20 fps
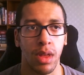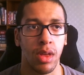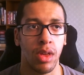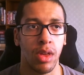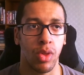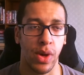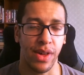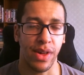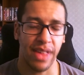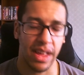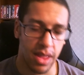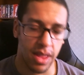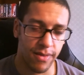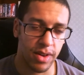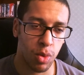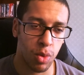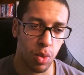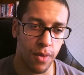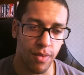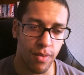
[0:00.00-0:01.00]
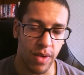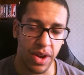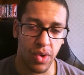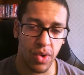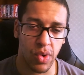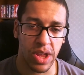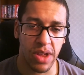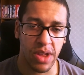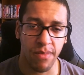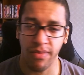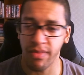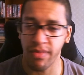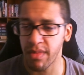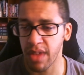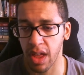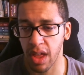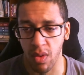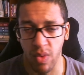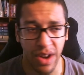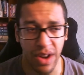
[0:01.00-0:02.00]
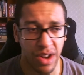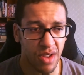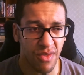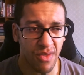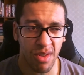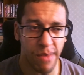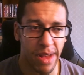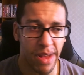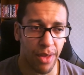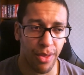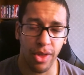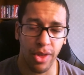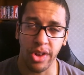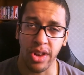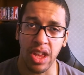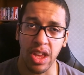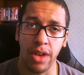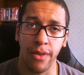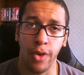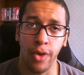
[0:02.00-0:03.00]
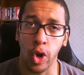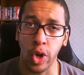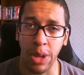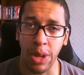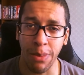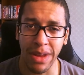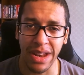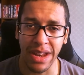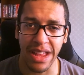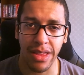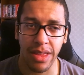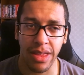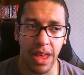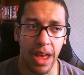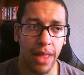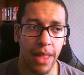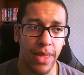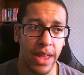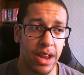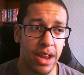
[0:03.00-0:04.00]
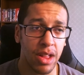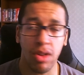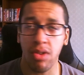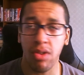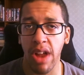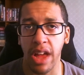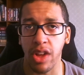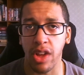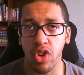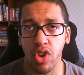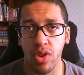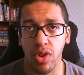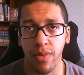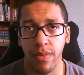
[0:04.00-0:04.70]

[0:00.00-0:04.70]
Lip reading: So I set the video off rendering. It'll render for about 30 or 40 minutes, and then it'll crash.